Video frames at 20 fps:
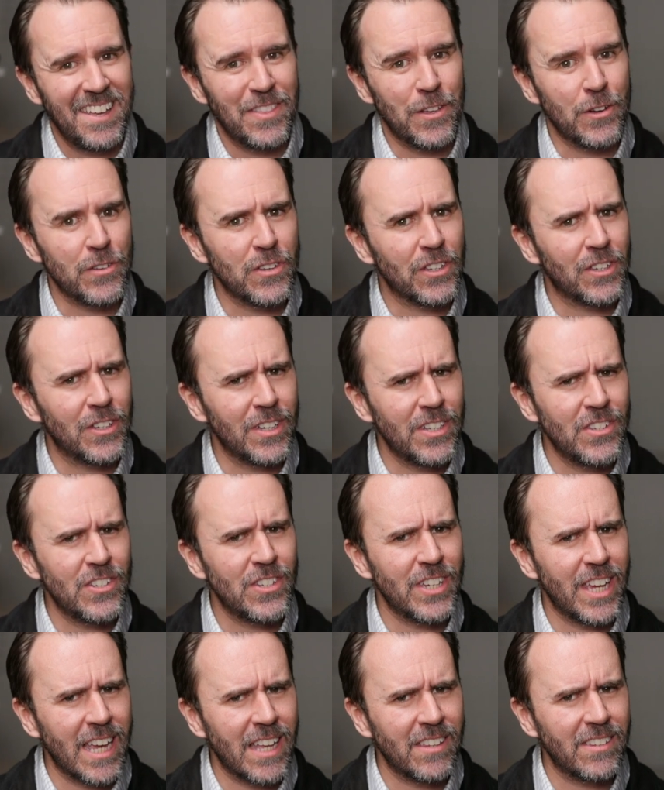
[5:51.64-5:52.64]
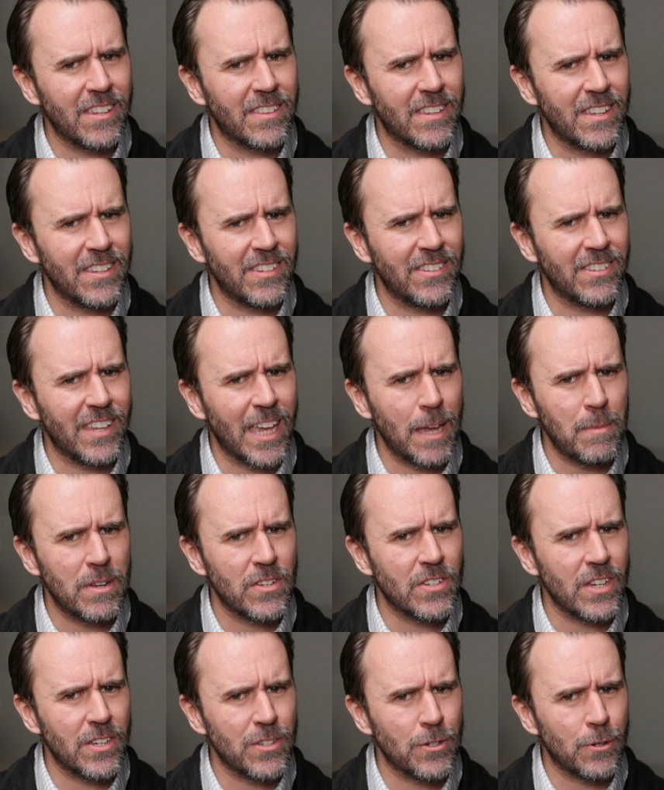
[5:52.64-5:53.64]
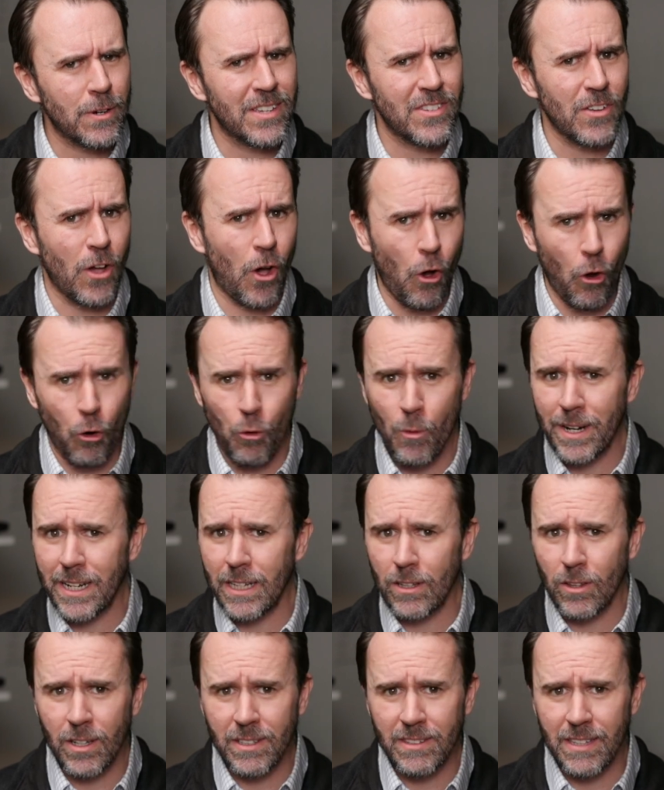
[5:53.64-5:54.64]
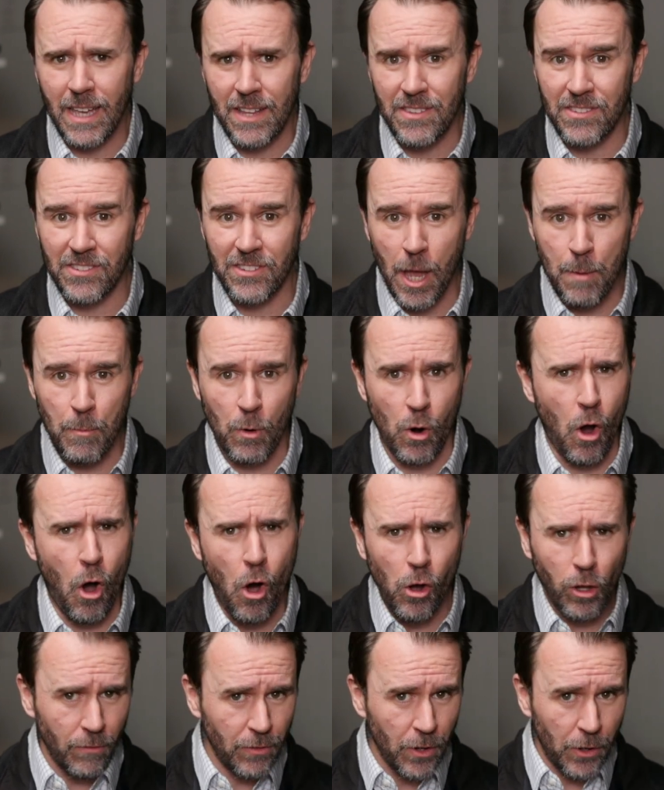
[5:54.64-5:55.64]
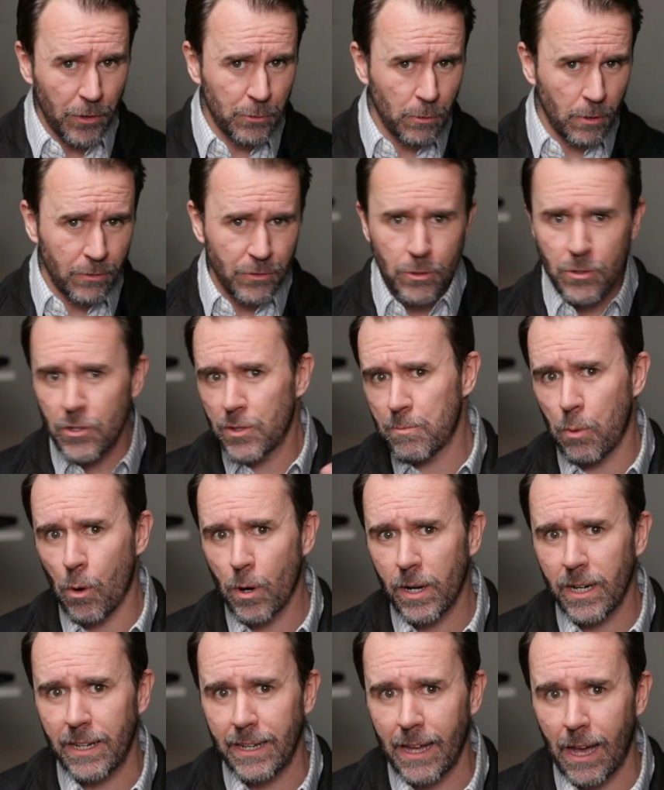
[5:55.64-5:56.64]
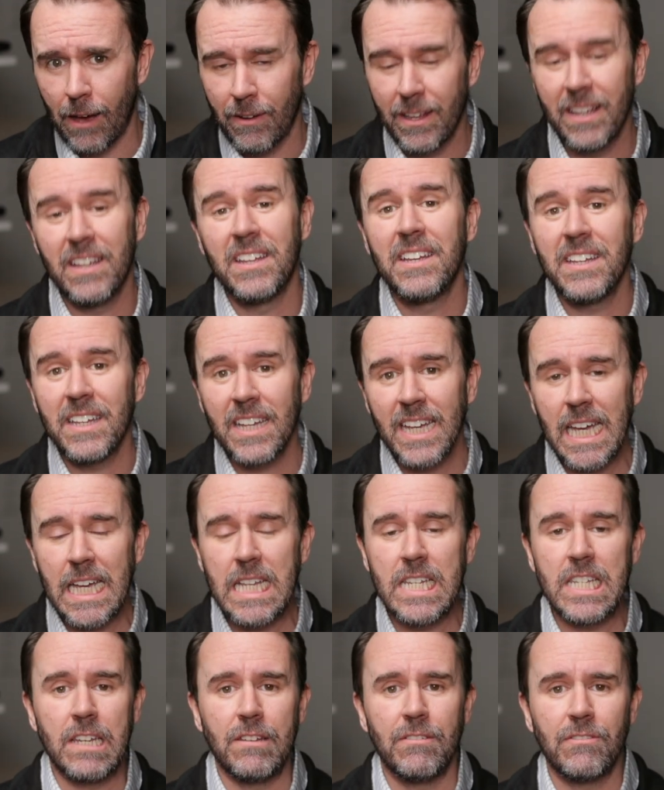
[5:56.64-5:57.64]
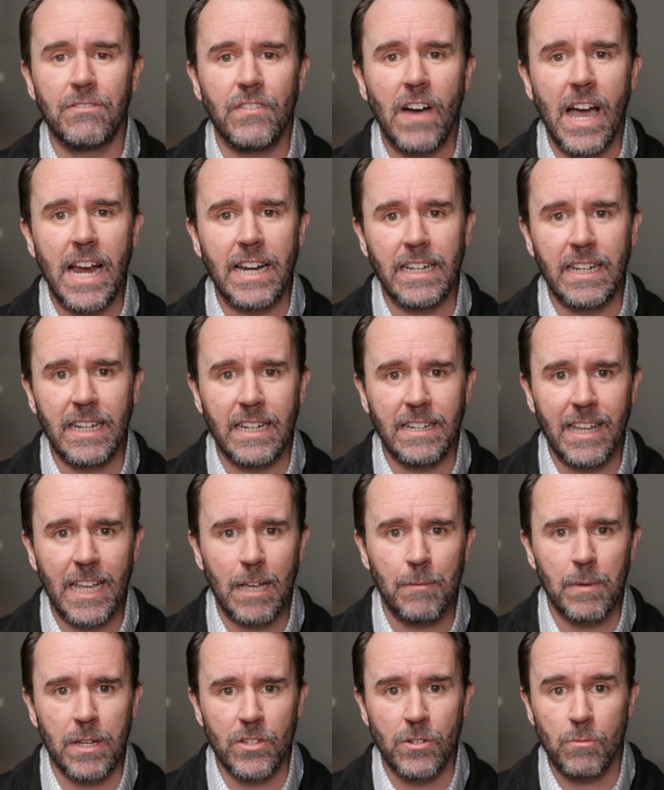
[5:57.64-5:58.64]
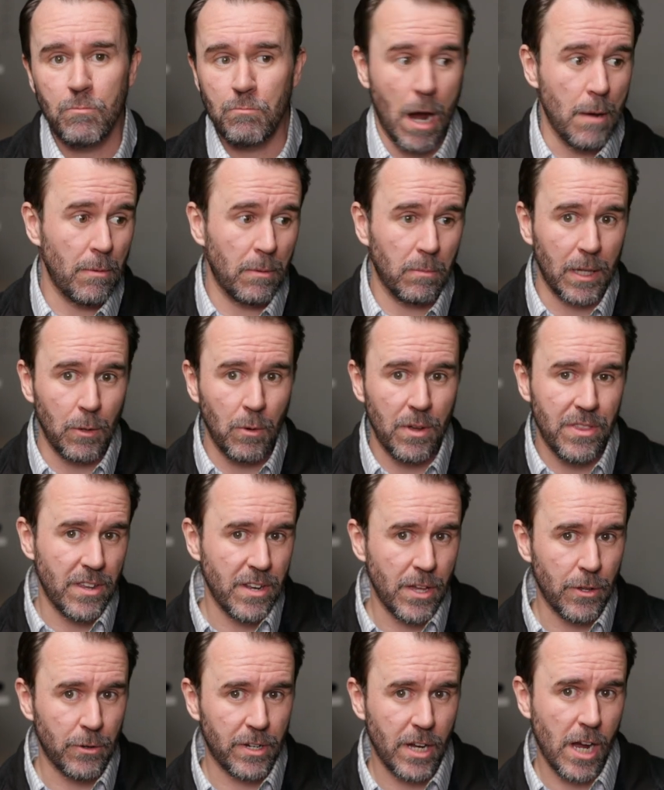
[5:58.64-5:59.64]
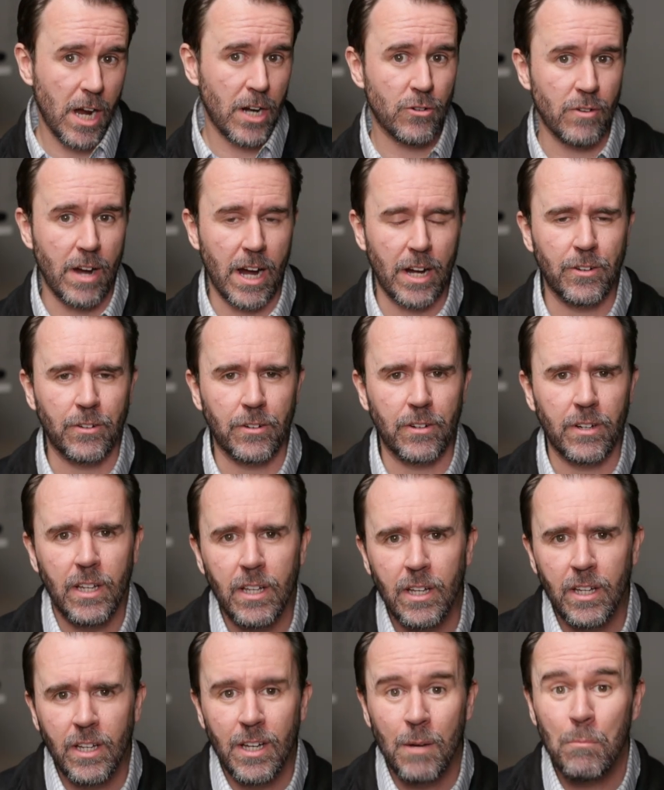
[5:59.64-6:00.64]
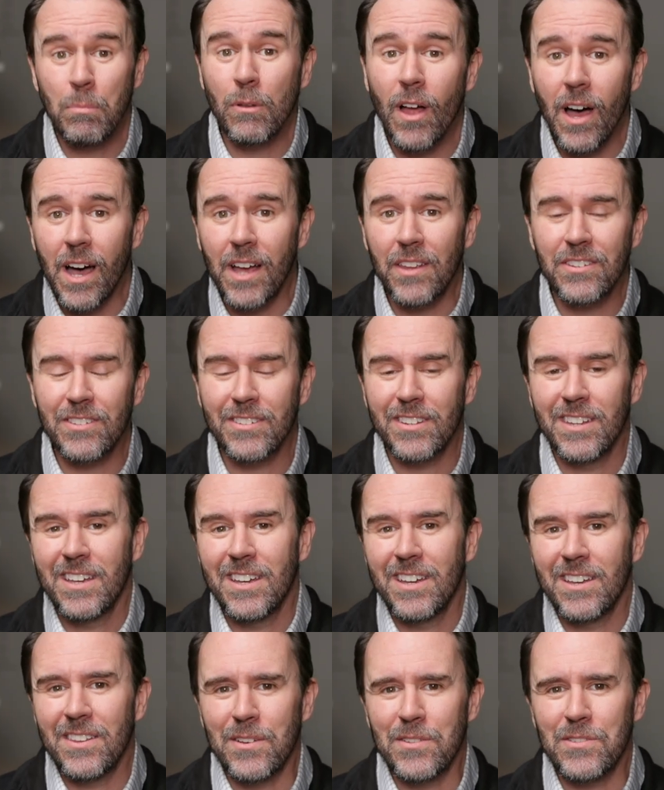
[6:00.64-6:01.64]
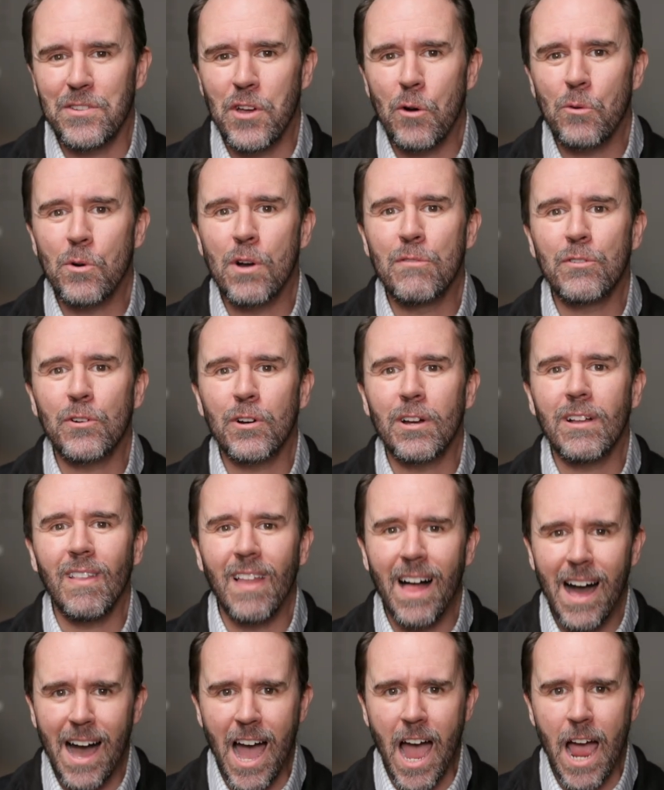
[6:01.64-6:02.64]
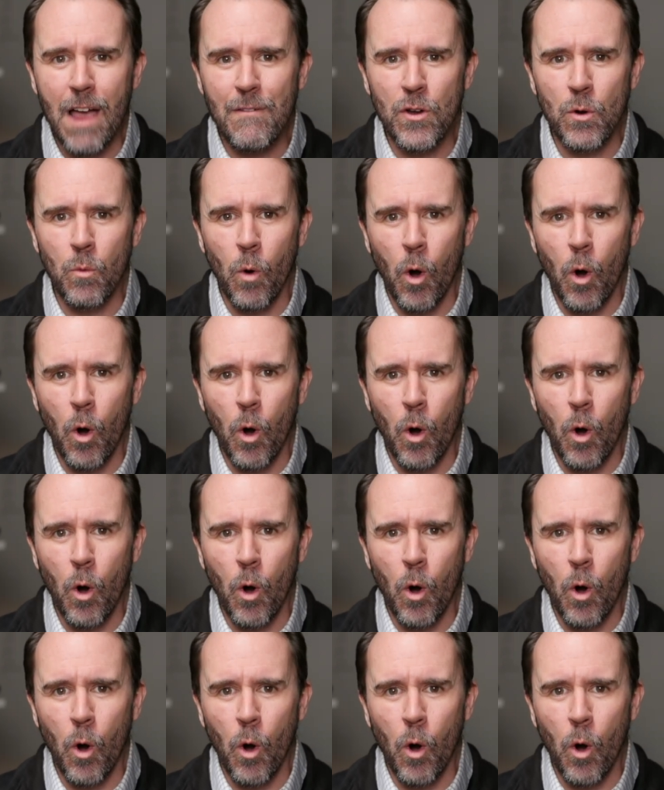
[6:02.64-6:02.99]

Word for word: there's a good chance that this same adjuster has already looked at some or all of those roofs you just pointed out and didn't find any damage, probably with another contractor. Plus, there's no roofer alive who